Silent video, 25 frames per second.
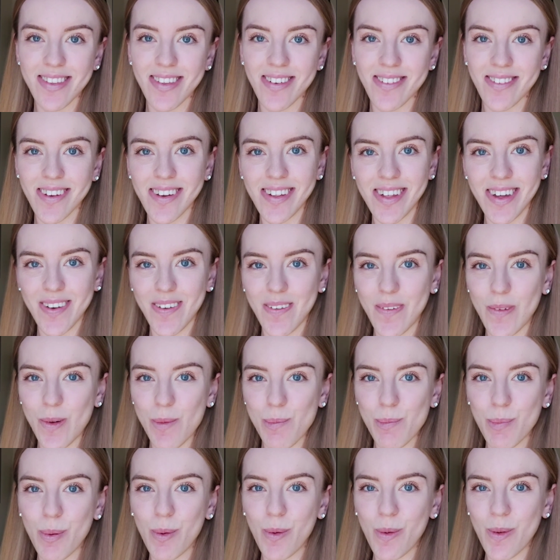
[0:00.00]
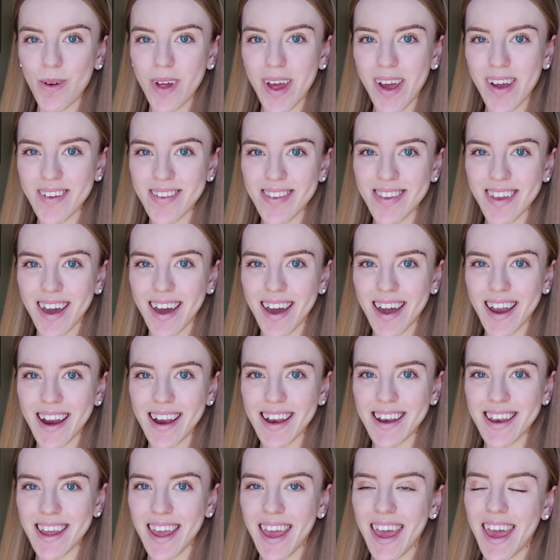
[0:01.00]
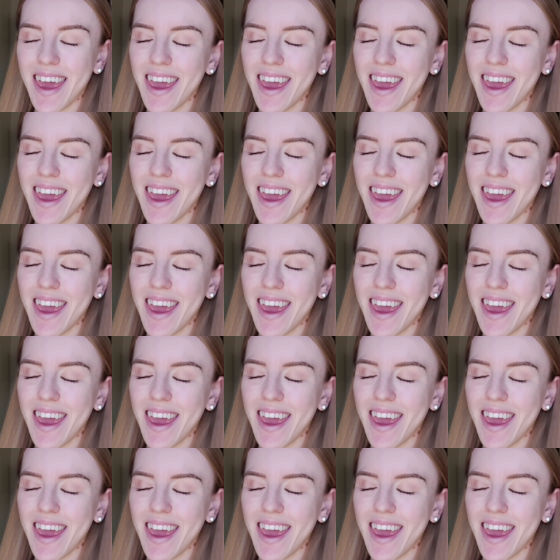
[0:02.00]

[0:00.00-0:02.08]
the really cool pool outside.